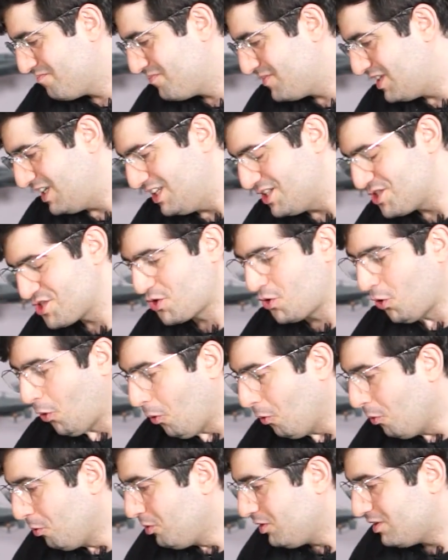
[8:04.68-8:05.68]
It's
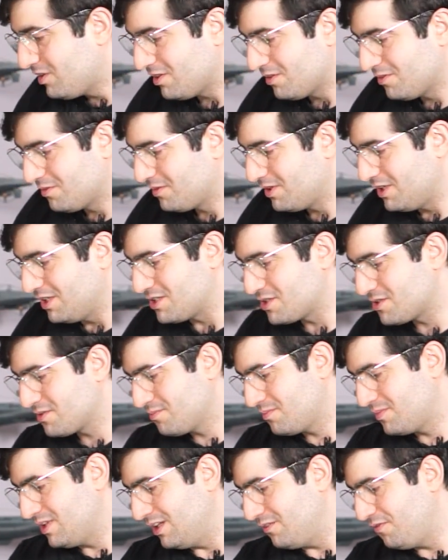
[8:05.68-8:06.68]
cold,
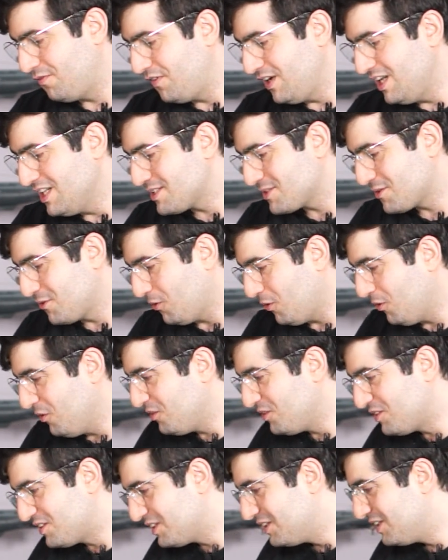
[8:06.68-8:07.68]
it feels cold.